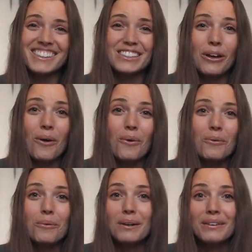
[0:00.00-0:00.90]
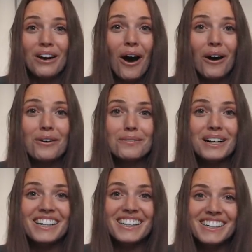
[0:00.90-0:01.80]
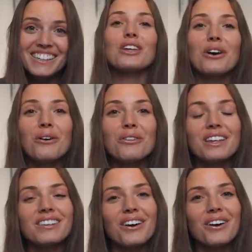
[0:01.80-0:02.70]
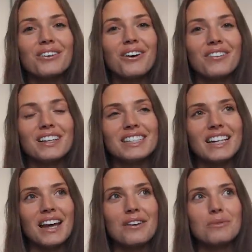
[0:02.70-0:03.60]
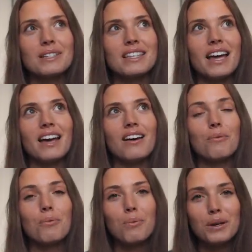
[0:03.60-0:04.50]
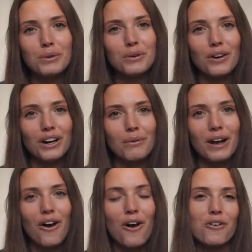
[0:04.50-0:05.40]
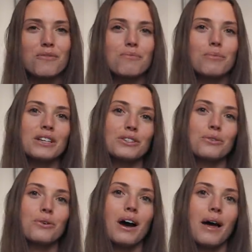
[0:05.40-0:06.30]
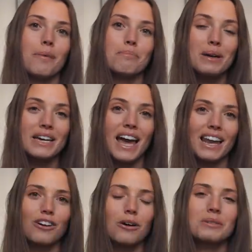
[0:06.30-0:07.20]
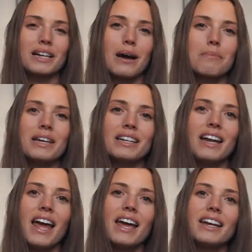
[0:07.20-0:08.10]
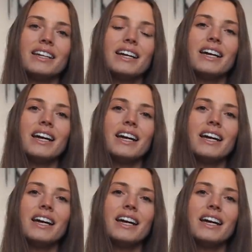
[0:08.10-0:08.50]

so we went home. The cool thing though on this day was that when we were on our way home, we saw a big helicopter come in and